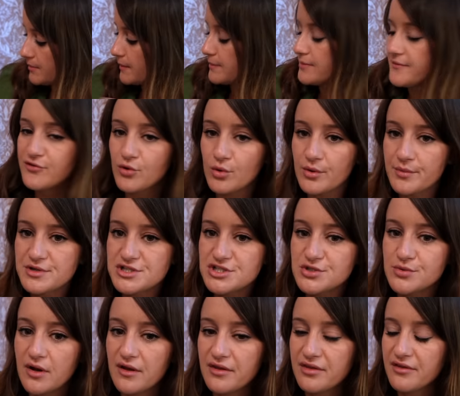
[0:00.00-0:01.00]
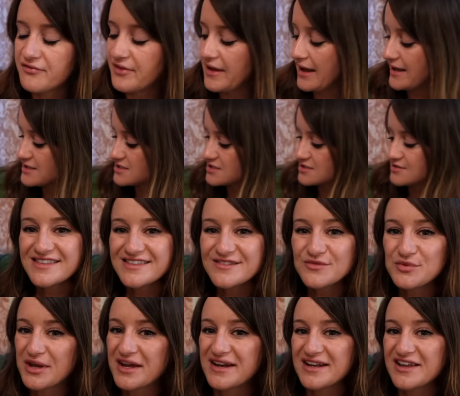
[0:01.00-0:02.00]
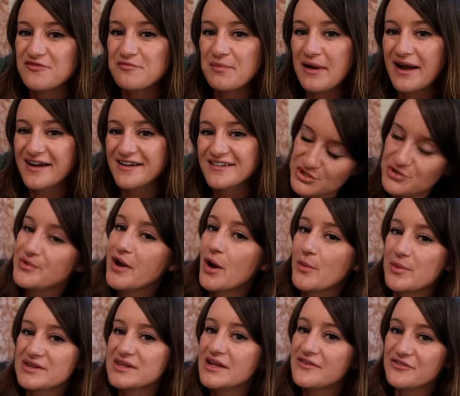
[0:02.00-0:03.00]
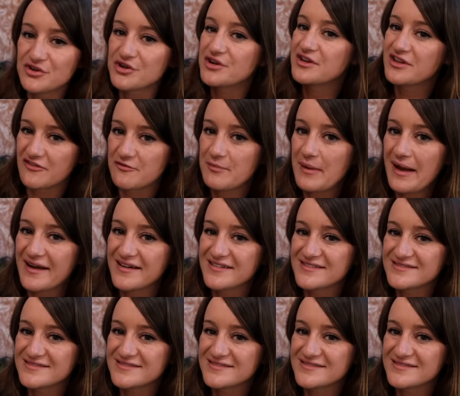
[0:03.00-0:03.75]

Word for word: But before we do all of that, we got a gift bag. You know we love a good gift bag.